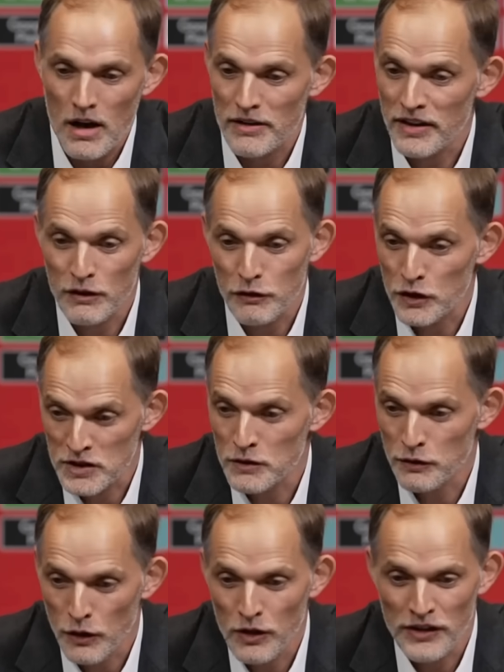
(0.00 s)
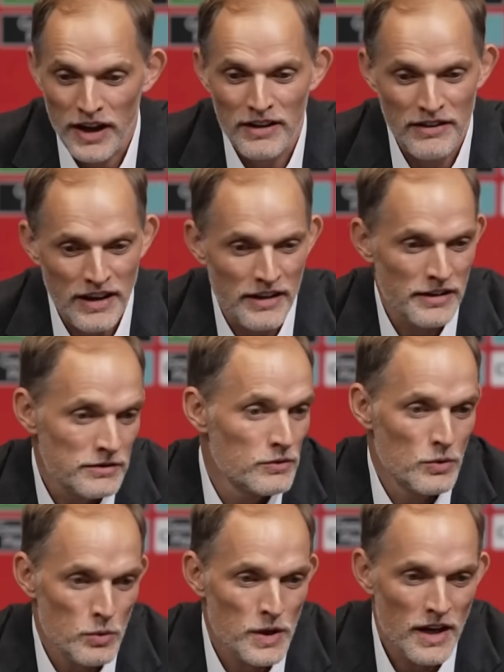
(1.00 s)
I think, first of all, they are there.
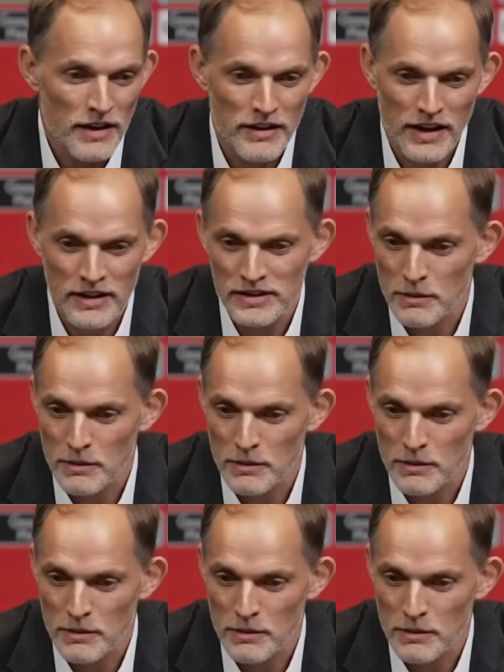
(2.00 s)
We are there.